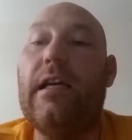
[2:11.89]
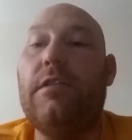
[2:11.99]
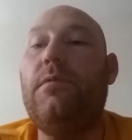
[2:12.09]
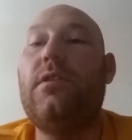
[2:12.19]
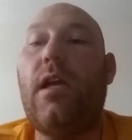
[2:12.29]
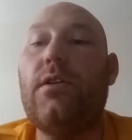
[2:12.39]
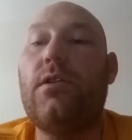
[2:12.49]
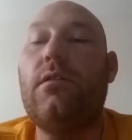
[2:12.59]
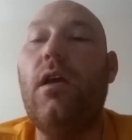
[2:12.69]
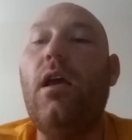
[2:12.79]

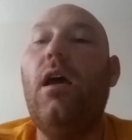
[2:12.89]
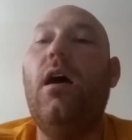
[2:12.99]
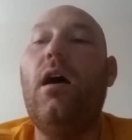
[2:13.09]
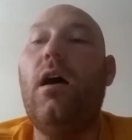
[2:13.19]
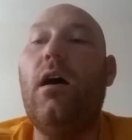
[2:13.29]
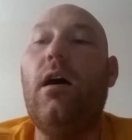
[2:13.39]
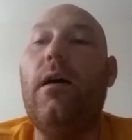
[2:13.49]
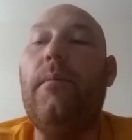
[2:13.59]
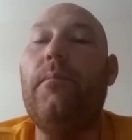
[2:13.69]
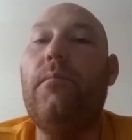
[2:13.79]
customization
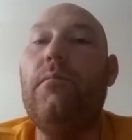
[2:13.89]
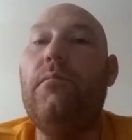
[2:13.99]
um,